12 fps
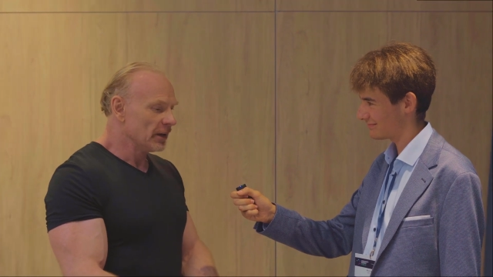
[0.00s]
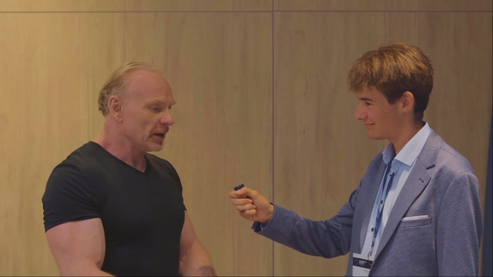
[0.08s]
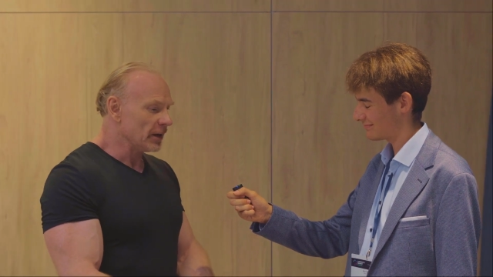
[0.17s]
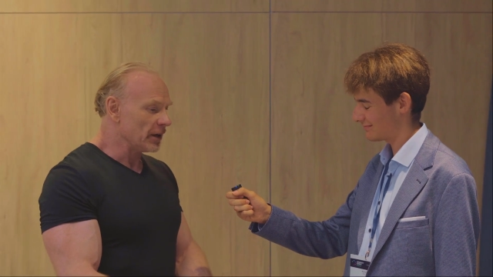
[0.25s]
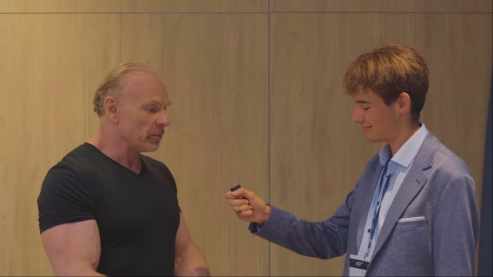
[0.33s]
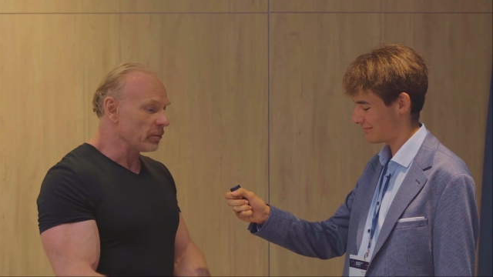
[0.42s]

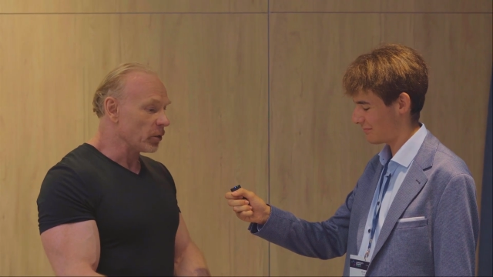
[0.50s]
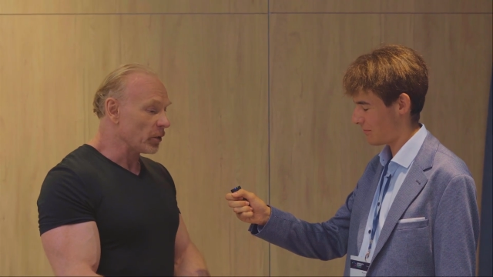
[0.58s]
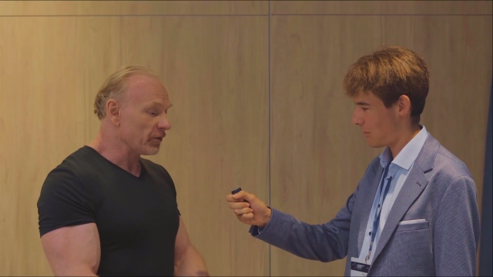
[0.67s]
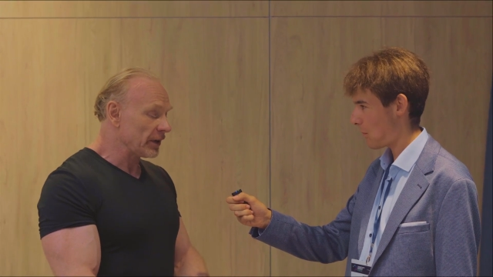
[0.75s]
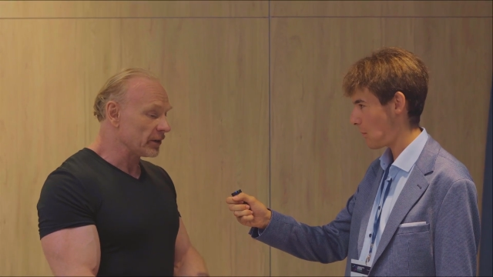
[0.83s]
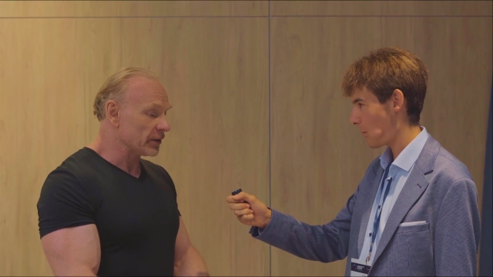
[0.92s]
Speaker 1: Um, but we
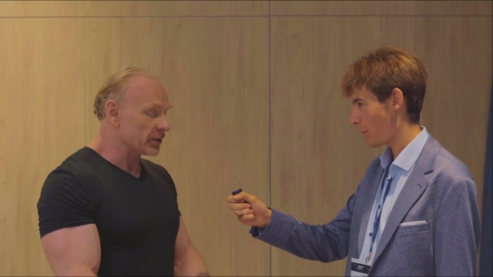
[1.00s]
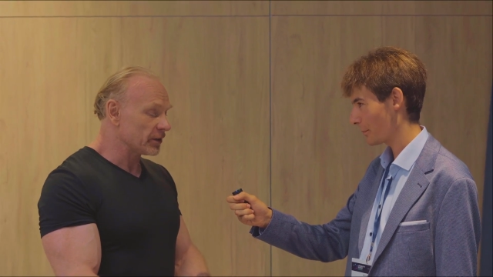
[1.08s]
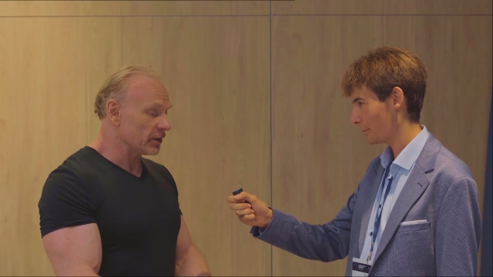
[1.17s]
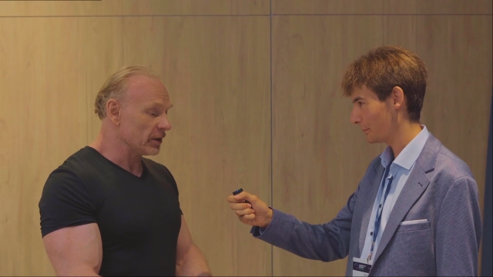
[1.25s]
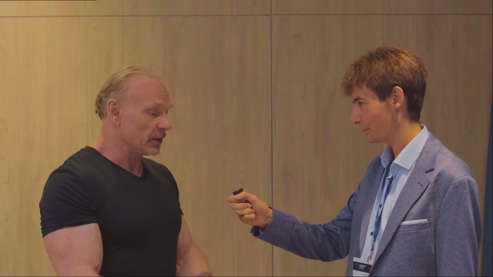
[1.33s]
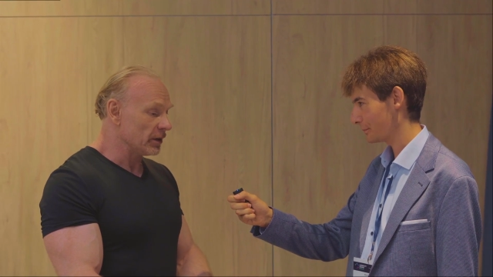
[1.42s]
found that,
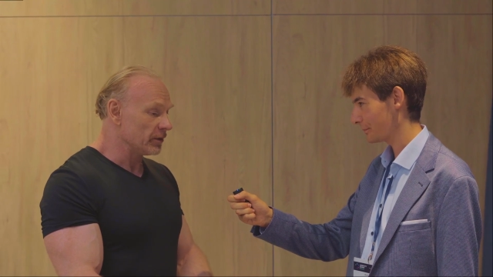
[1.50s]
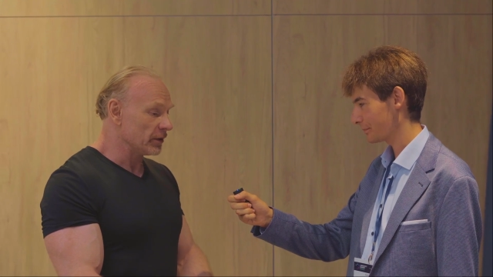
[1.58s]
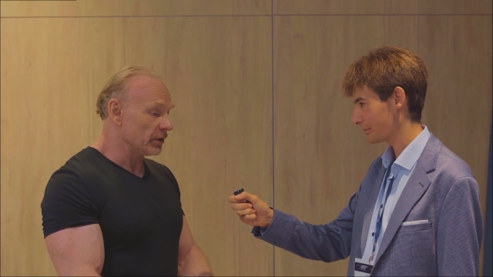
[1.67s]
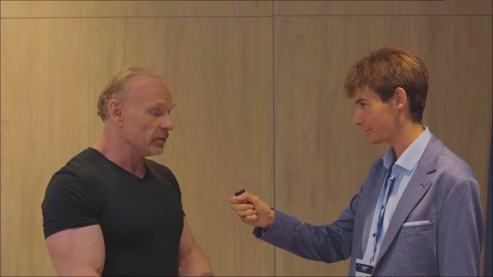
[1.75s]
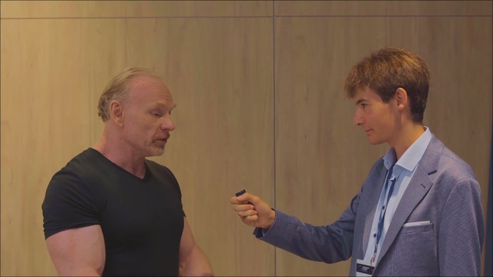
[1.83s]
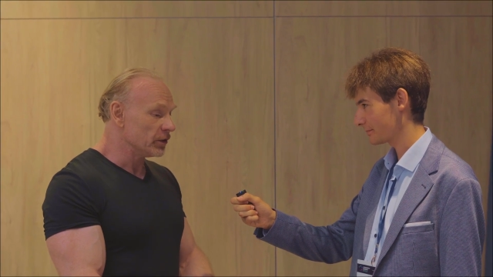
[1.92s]
uh, you
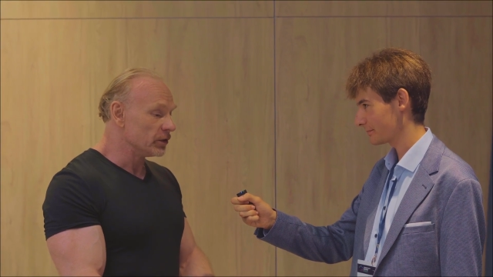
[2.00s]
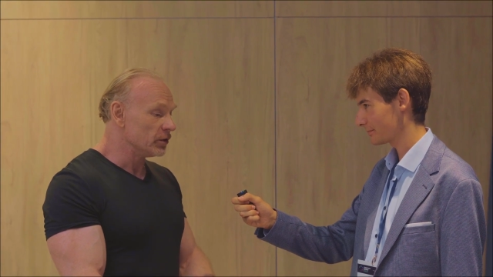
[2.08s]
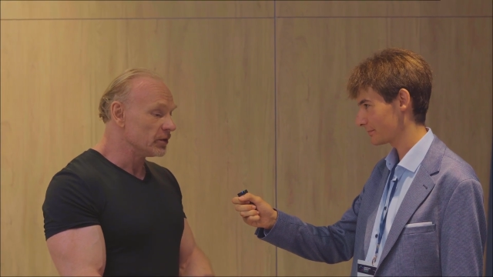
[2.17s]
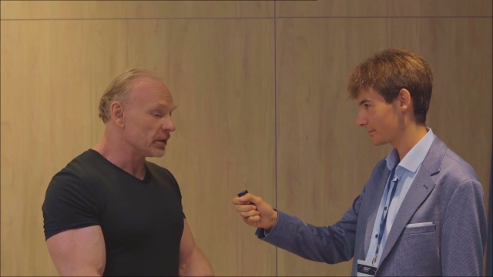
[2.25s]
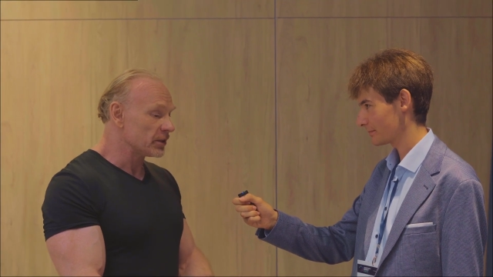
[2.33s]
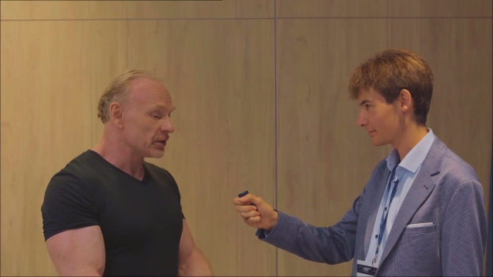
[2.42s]
know,
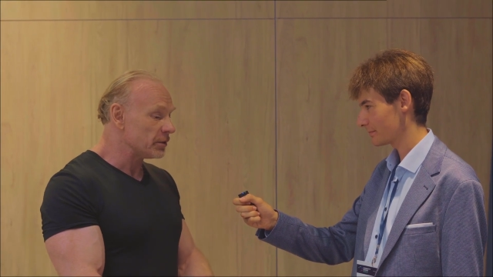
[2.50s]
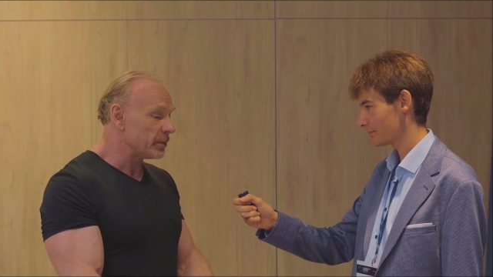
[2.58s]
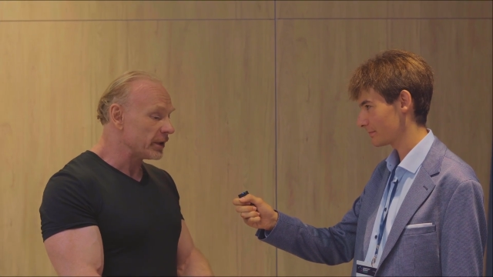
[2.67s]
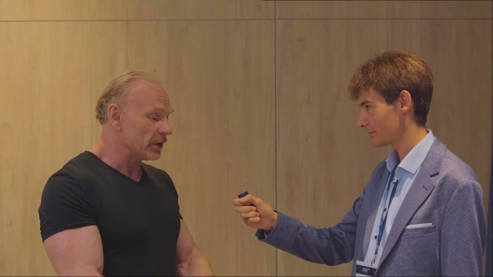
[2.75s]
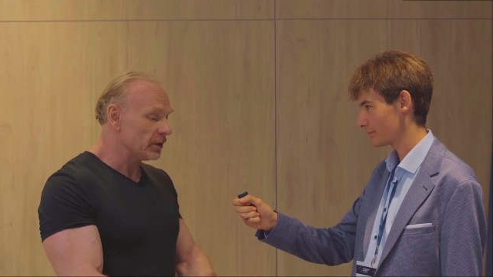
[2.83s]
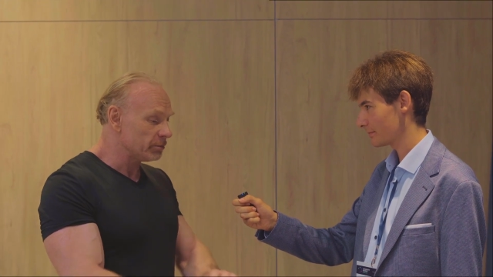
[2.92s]
using
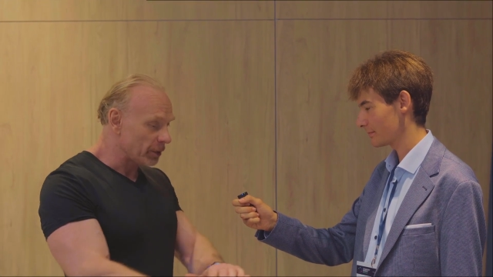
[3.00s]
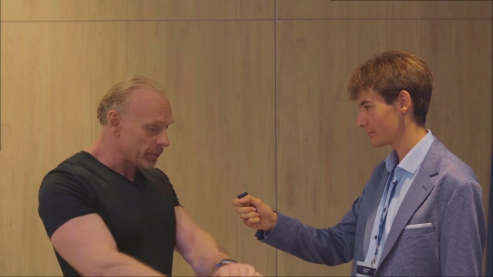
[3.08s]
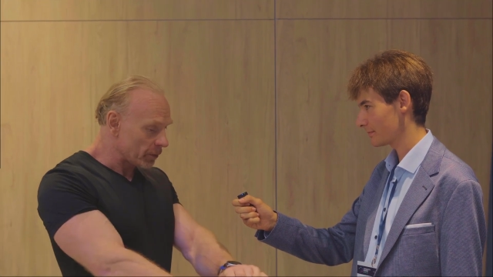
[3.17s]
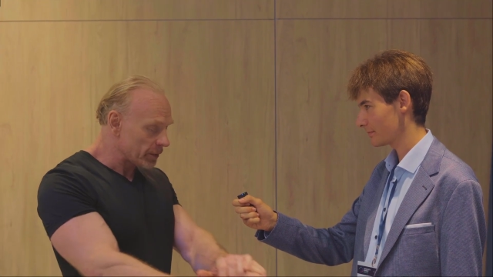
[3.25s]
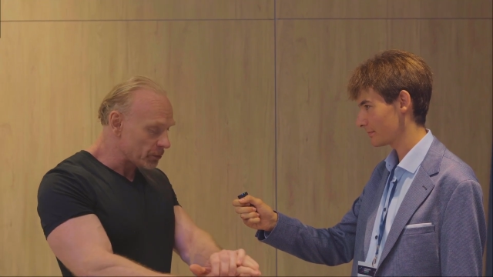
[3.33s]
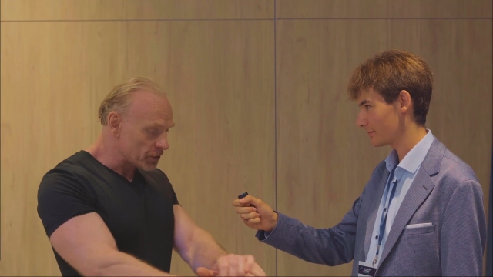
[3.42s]
CPR, pumping
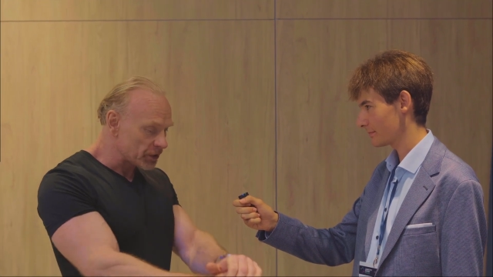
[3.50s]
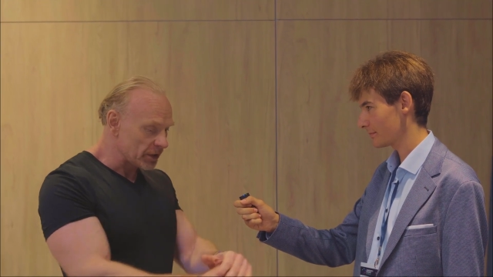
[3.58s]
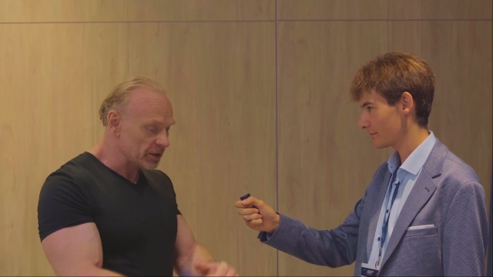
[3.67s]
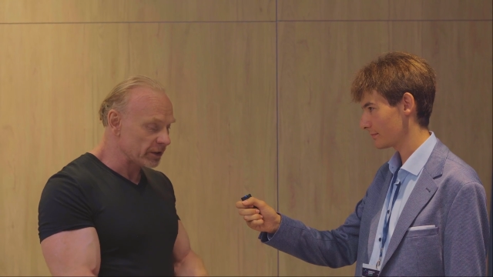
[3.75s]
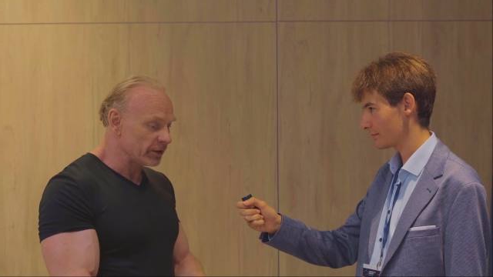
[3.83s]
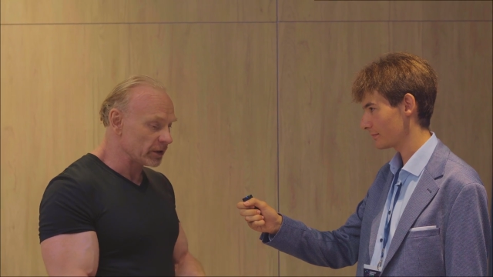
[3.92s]
on people's
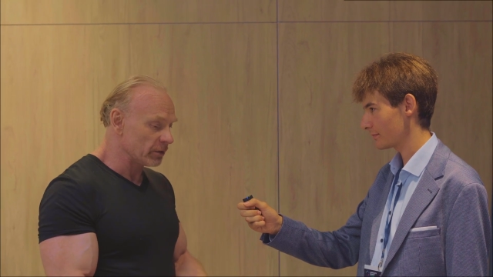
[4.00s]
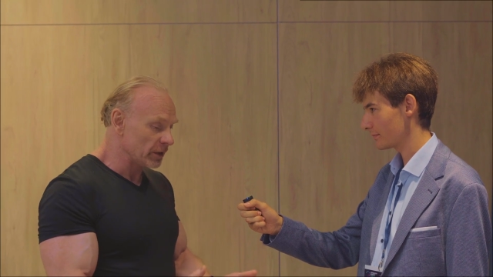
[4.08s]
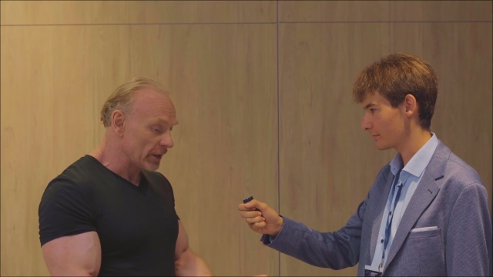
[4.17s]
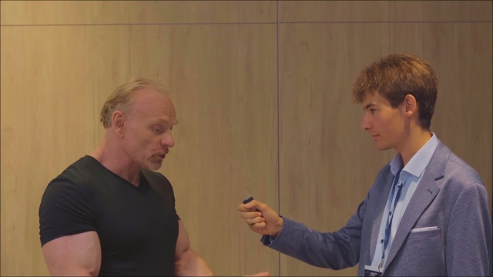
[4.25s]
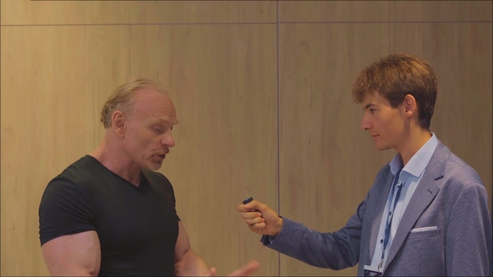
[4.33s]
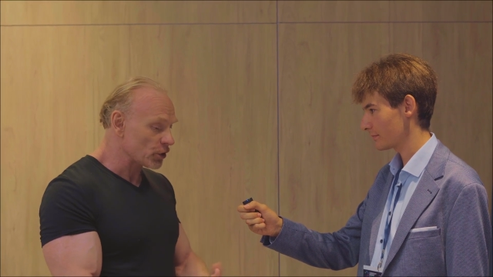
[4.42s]
chests, giving them
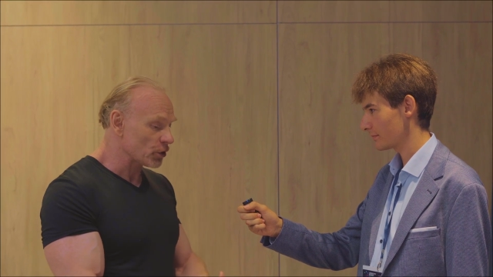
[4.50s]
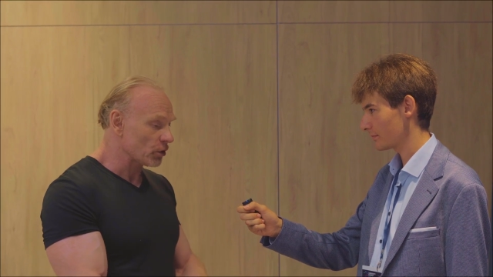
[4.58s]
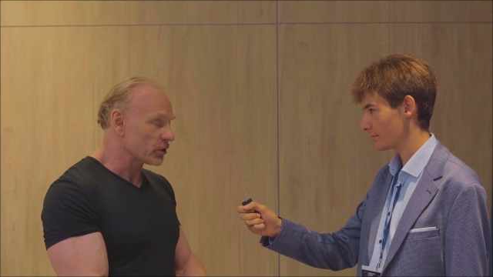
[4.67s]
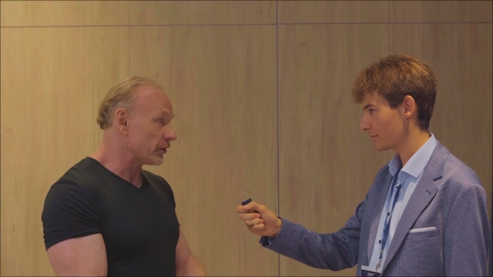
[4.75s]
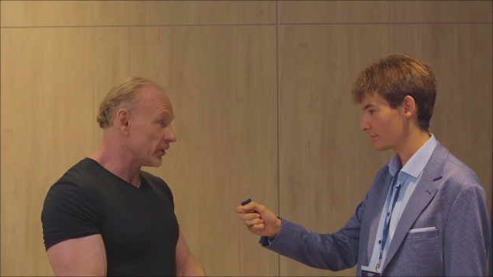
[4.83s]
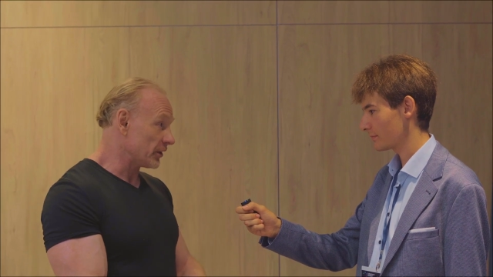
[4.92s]
electric
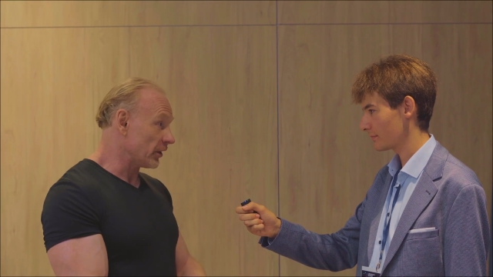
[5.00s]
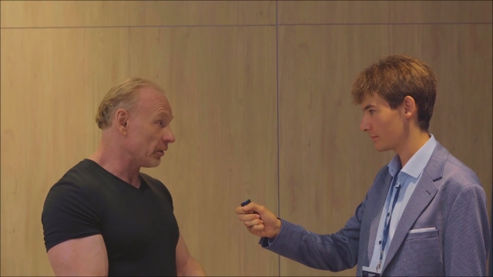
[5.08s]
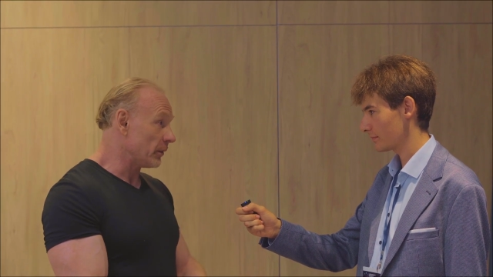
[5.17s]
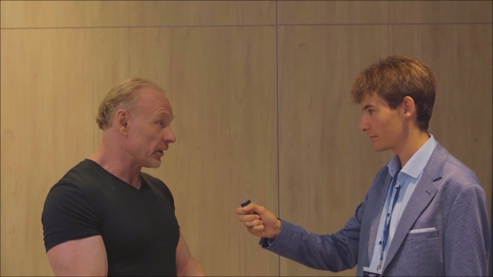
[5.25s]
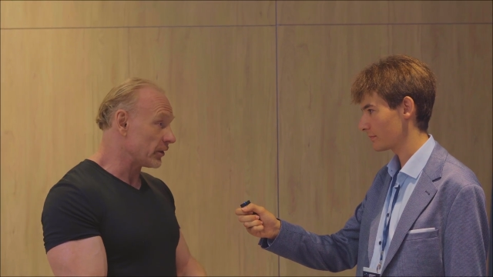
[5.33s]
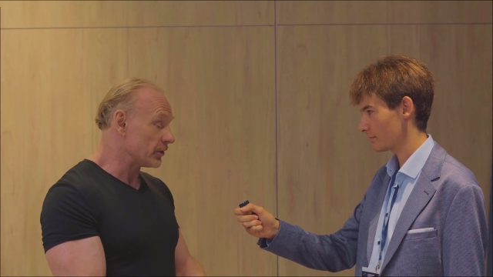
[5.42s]
shocks, various other
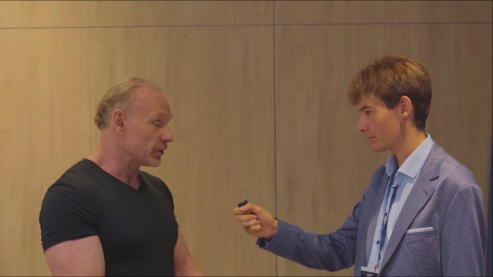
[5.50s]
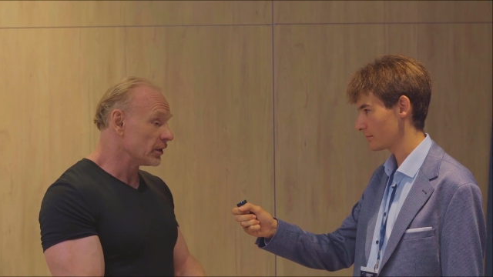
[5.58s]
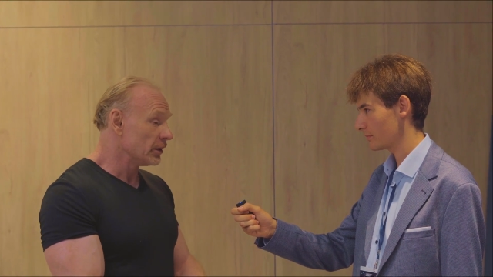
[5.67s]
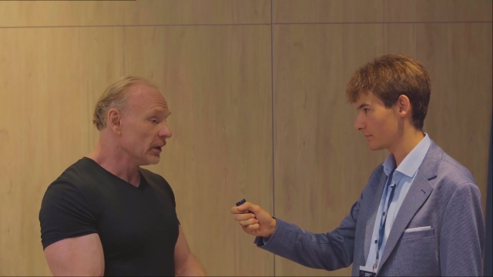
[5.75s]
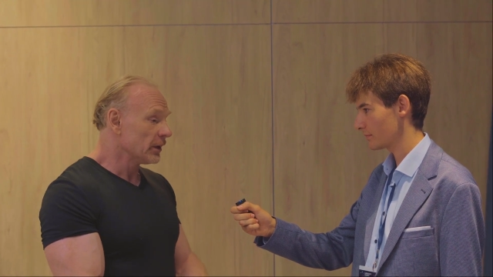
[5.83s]
methods,